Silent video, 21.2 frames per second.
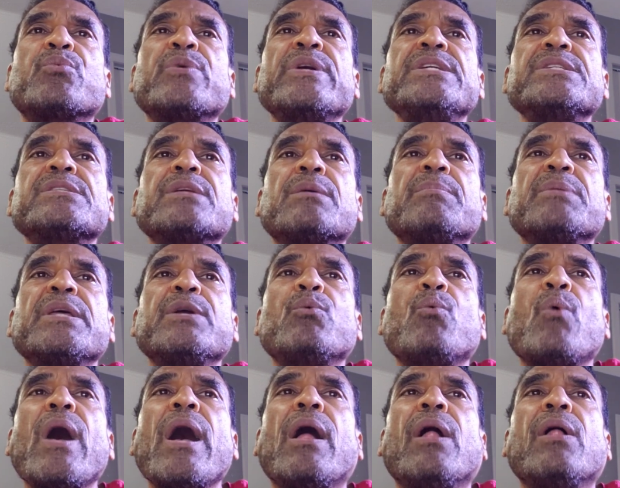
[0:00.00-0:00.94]
reasonably
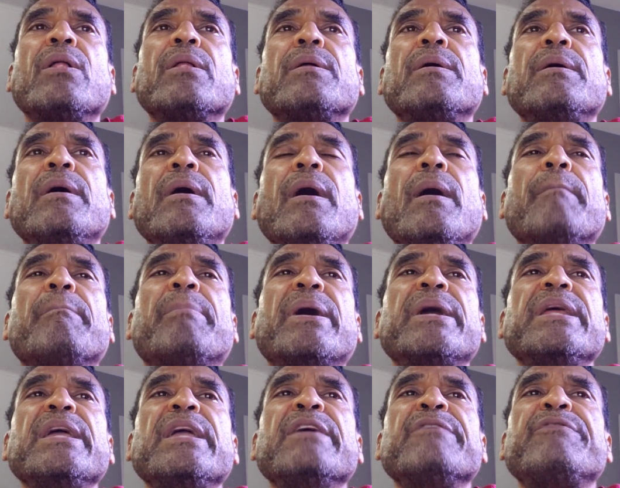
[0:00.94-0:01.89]
well,
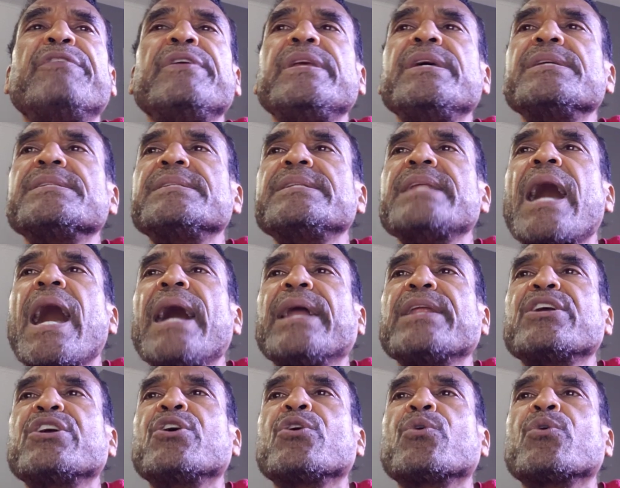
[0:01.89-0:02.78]
but if it is not